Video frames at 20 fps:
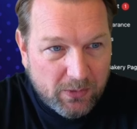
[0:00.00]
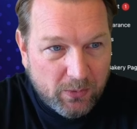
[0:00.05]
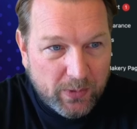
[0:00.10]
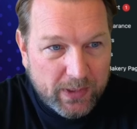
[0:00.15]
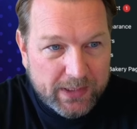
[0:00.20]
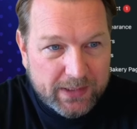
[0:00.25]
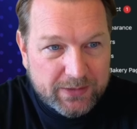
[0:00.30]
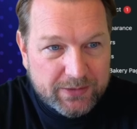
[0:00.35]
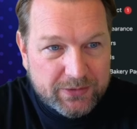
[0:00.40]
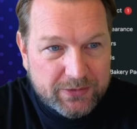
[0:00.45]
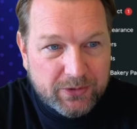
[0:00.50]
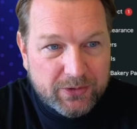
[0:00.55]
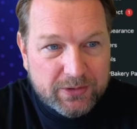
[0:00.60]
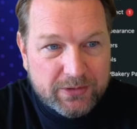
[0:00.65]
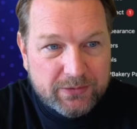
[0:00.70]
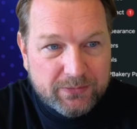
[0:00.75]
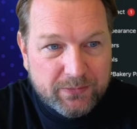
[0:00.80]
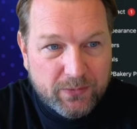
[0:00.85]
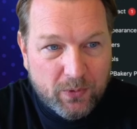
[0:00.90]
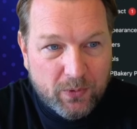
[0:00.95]
where you can
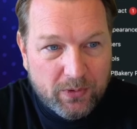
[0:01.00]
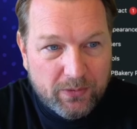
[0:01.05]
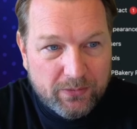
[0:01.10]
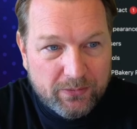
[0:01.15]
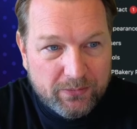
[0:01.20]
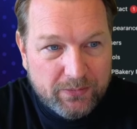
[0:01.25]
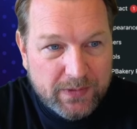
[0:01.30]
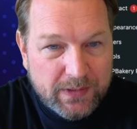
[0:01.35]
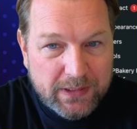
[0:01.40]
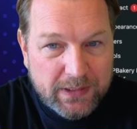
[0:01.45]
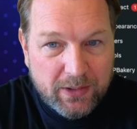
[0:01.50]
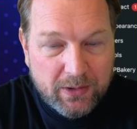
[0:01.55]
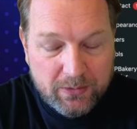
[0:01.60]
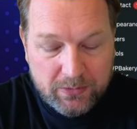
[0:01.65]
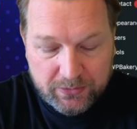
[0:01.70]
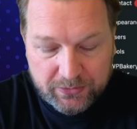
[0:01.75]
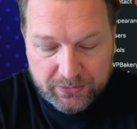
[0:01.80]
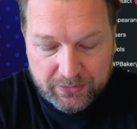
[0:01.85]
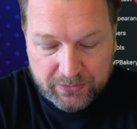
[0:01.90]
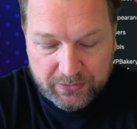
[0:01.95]
search for
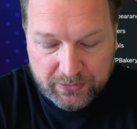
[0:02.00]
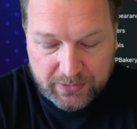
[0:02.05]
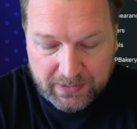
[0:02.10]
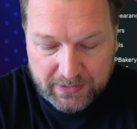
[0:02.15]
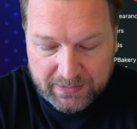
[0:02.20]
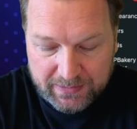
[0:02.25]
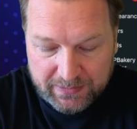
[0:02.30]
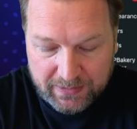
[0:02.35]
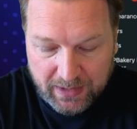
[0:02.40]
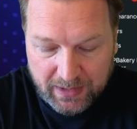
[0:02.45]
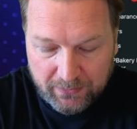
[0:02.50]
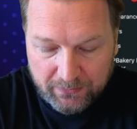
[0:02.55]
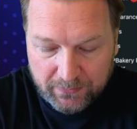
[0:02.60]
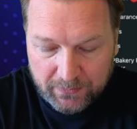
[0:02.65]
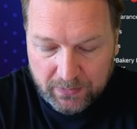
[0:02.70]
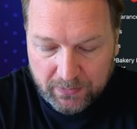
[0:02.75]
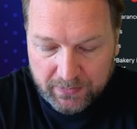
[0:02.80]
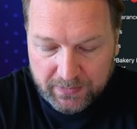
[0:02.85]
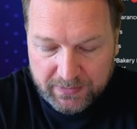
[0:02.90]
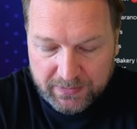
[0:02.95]
videos. So let's say
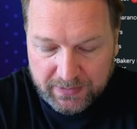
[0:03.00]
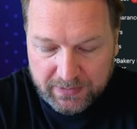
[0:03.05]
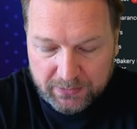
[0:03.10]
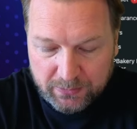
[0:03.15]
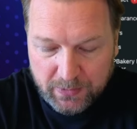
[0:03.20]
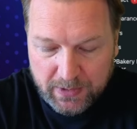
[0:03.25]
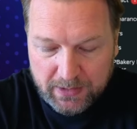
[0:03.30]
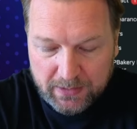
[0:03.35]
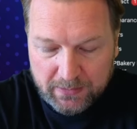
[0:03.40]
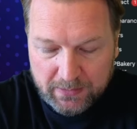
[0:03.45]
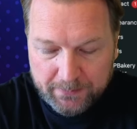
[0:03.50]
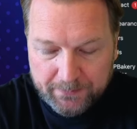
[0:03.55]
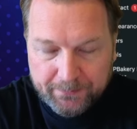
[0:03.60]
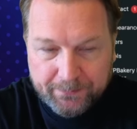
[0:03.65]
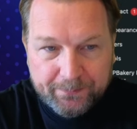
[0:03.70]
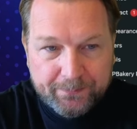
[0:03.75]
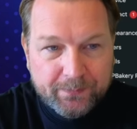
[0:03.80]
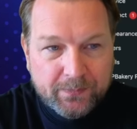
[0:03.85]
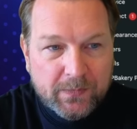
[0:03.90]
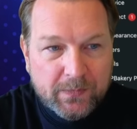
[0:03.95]
florist as well.
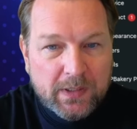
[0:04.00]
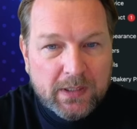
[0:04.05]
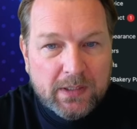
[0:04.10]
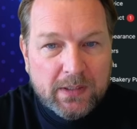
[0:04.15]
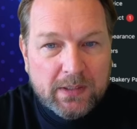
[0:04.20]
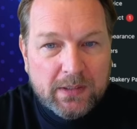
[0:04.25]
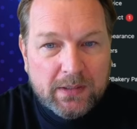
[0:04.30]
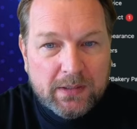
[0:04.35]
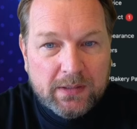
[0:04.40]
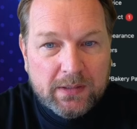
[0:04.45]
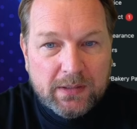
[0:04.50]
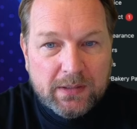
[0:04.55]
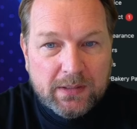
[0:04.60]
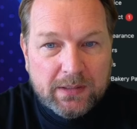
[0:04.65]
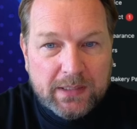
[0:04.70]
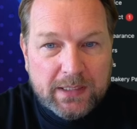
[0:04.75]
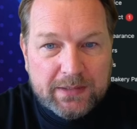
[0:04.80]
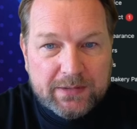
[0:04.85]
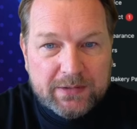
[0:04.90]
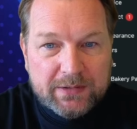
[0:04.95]

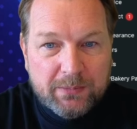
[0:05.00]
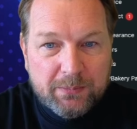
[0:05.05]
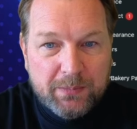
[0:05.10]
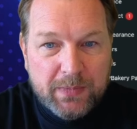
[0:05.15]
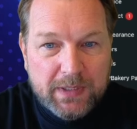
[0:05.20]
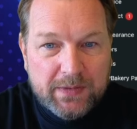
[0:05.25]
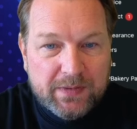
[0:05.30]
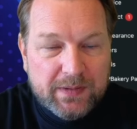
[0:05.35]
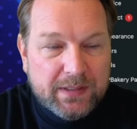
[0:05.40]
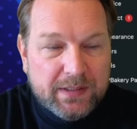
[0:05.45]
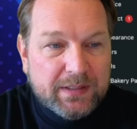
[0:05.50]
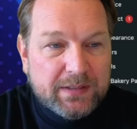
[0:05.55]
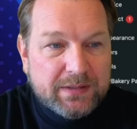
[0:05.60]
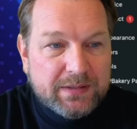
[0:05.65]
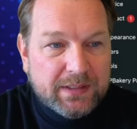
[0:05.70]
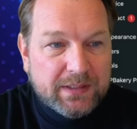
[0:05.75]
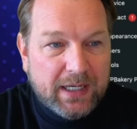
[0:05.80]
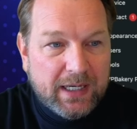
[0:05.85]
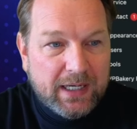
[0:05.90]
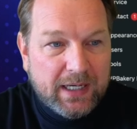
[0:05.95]
Let's submit
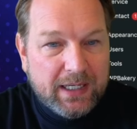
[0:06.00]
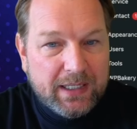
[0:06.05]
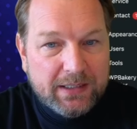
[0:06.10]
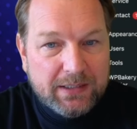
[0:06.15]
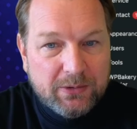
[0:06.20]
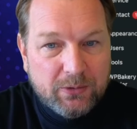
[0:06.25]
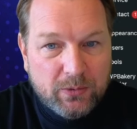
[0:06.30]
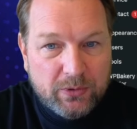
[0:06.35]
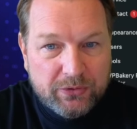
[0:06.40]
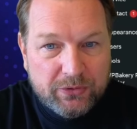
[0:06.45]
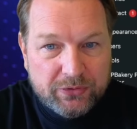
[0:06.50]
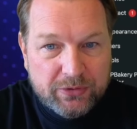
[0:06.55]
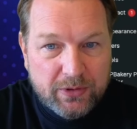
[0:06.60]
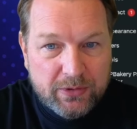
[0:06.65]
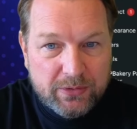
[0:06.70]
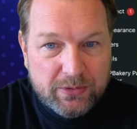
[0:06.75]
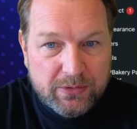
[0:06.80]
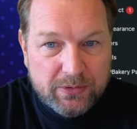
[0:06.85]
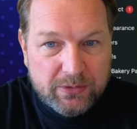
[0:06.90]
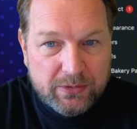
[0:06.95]
this and it will
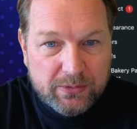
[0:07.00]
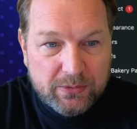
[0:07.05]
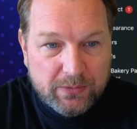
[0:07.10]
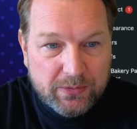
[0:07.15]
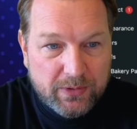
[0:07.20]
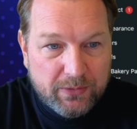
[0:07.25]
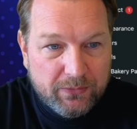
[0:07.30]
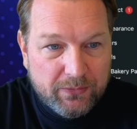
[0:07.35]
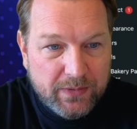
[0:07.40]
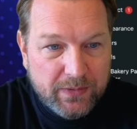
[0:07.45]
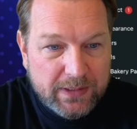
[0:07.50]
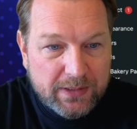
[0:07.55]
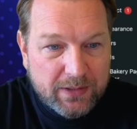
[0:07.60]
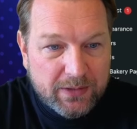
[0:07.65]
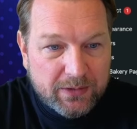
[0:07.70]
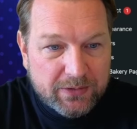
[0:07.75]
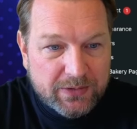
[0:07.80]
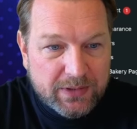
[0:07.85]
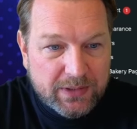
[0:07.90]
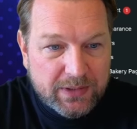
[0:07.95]
show you the
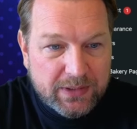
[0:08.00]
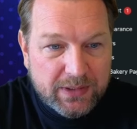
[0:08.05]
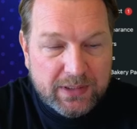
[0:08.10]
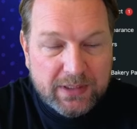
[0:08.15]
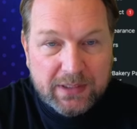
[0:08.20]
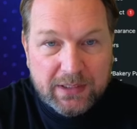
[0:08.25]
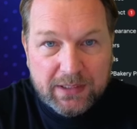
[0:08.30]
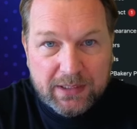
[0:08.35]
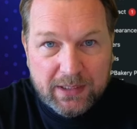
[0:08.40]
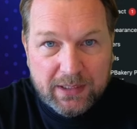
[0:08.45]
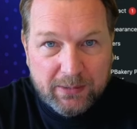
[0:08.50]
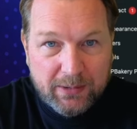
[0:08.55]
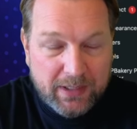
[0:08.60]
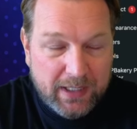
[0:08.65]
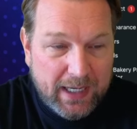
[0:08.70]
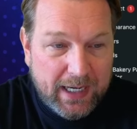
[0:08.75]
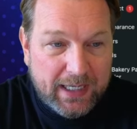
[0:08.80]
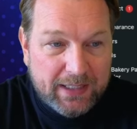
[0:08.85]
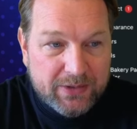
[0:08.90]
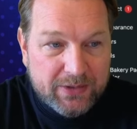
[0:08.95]
videos that you can
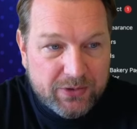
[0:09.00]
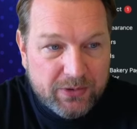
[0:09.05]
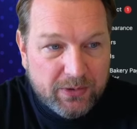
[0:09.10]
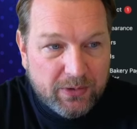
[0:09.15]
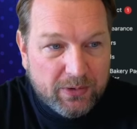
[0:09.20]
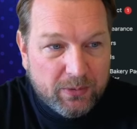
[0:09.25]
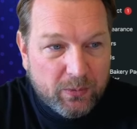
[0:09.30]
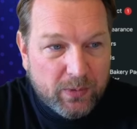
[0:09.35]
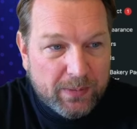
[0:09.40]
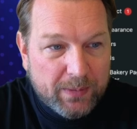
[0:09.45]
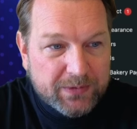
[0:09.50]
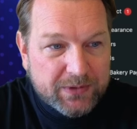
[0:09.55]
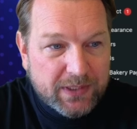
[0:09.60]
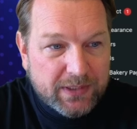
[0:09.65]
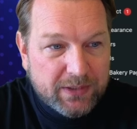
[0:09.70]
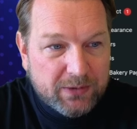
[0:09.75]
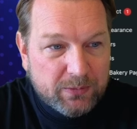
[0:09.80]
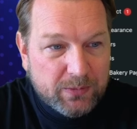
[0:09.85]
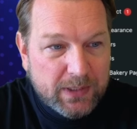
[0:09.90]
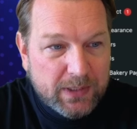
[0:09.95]
add to your
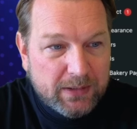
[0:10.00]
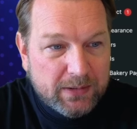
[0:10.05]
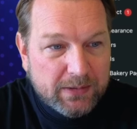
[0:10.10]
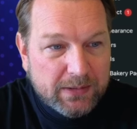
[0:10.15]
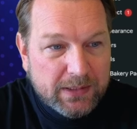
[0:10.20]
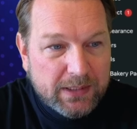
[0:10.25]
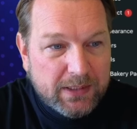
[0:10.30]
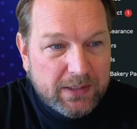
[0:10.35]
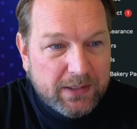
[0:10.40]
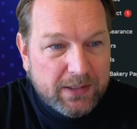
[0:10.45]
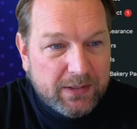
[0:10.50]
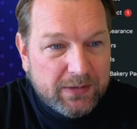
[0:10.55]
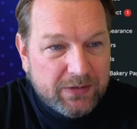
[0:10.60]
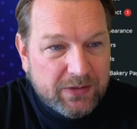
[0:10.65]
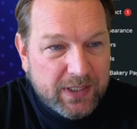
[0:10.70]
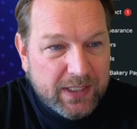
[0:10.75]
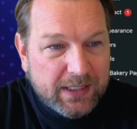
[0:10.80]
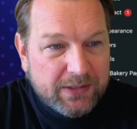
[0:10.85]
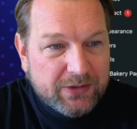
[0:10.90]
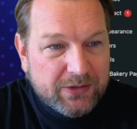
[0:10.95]
website as well. A
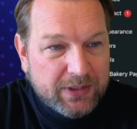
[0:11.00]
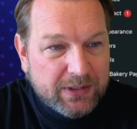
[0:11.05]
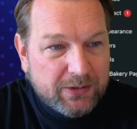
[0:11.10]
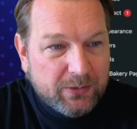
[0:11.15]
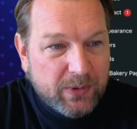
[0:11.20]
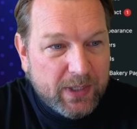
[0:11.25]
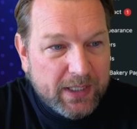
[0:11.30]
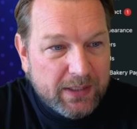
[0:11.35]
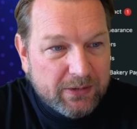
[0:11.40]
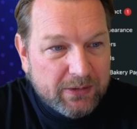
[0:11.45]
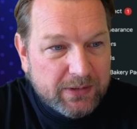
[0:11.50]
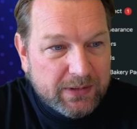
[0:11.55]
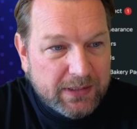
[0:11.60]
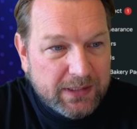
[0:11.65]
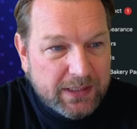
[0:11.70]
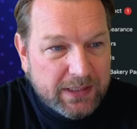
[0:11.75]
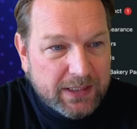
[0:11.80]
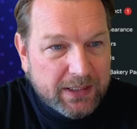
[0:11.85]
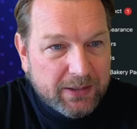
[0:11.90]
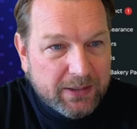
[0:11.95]
tag generator in
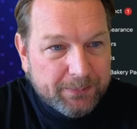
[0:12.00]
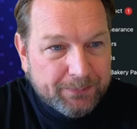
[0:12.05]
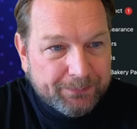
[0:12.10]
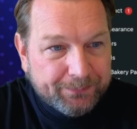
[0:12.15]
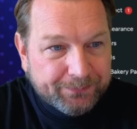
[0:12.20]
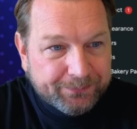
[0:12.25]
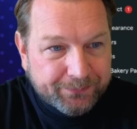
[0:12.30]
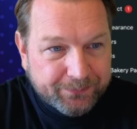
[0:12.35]
here